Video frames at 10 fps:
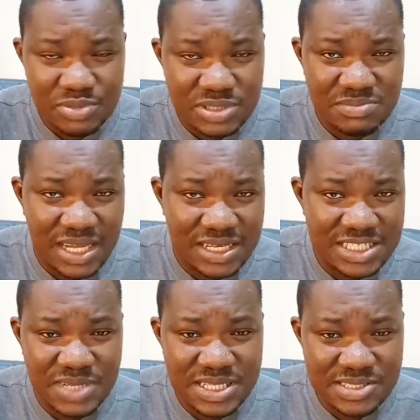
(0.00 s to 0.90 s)
the
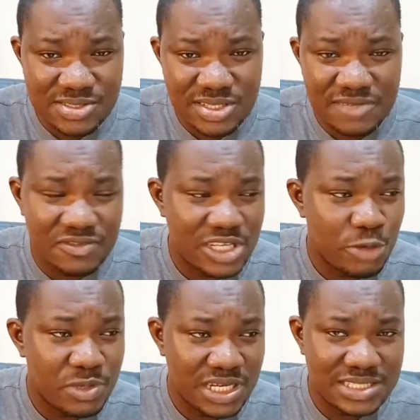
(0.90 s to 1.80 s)
management is not even
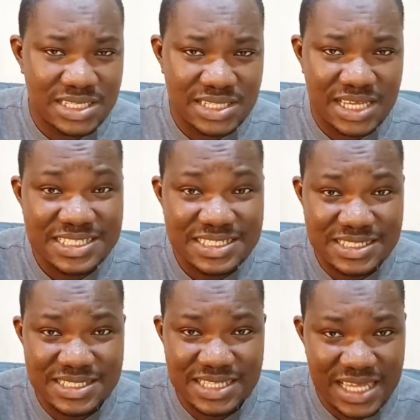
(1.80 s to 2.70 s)
helping Arteta in
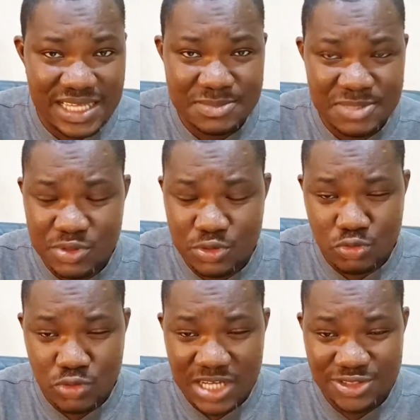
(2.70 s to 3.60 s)
this case, maybe
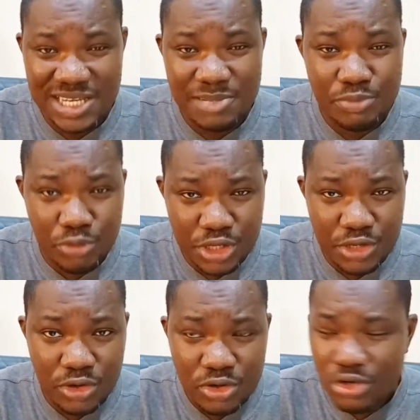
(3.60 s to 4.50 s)
to actually
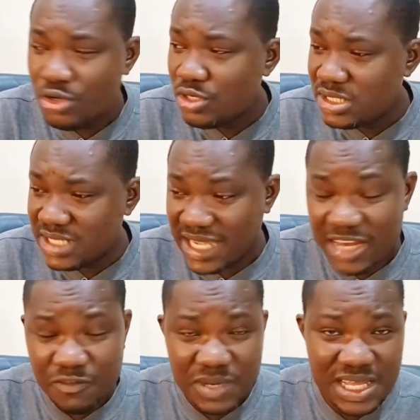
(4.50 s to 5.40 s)
procure the kind
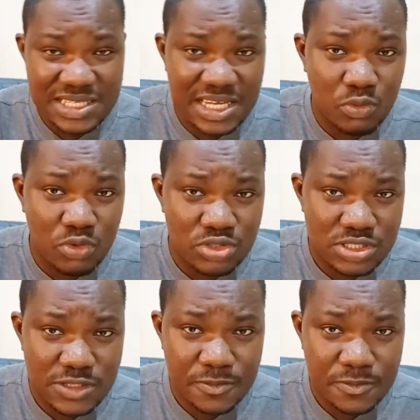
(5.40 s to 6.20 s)
of player that he wants.